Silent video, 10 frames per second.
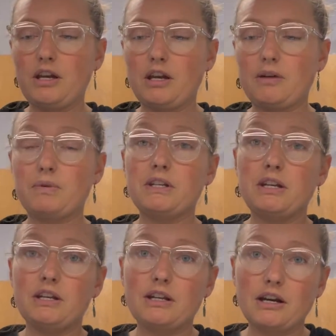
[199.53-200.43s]
And we
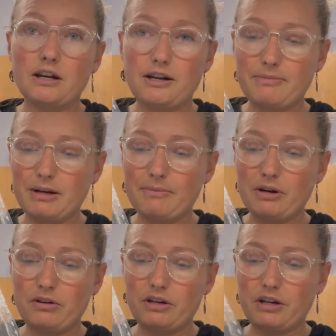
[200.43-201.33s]
need um,
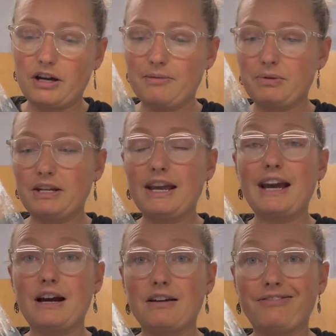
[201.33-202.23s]
about a cup and a
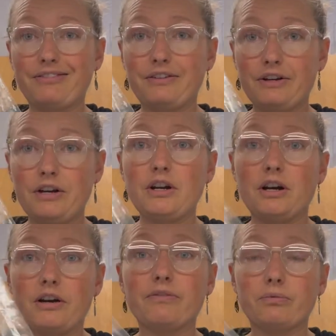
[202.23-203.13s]
half
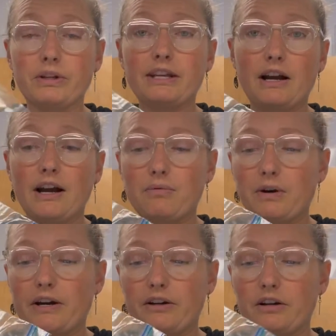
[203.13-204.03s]
of really hot
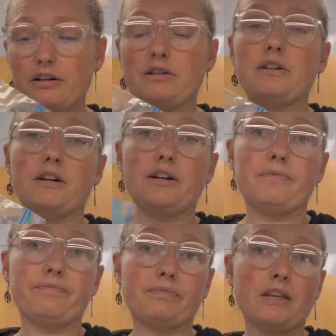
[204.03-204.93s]
water.
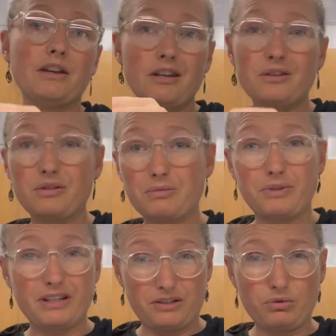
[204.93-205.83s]
Um, you could
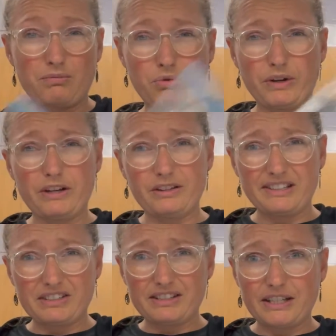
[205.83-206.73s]
bring it to a boil and then
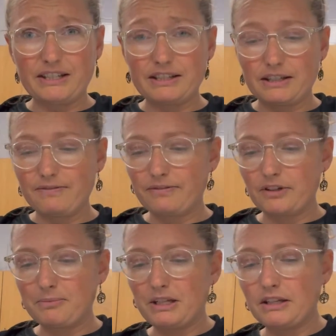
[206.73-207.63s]
just let it sit for a
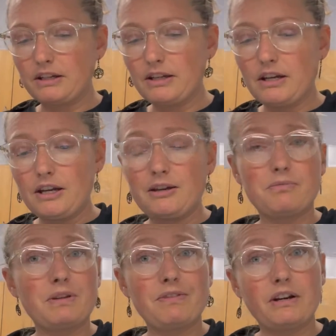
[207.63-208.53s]
minute. And
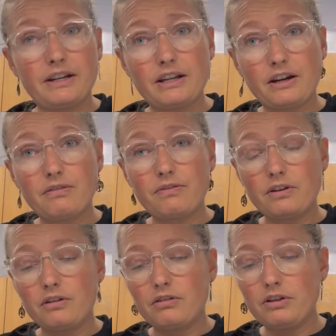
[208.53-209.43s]
be very
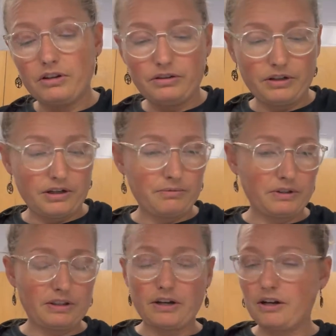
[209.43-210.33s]
careful uh, with
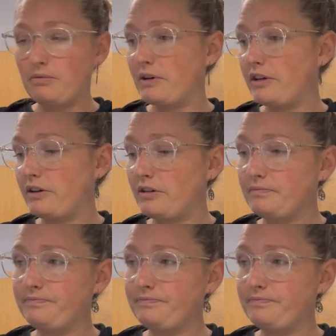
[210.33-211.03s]
the hot water.